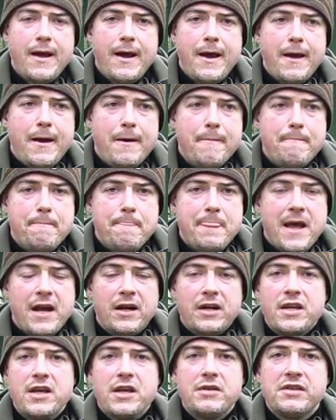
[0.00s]
I'm
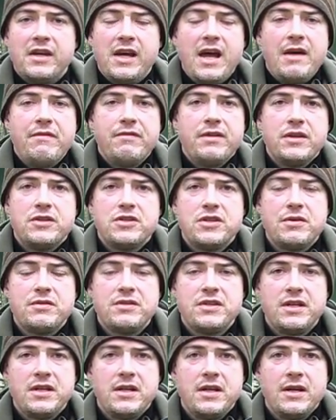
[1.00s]
going to use a heavier
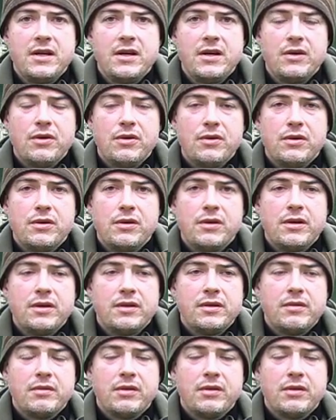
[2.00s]
duty or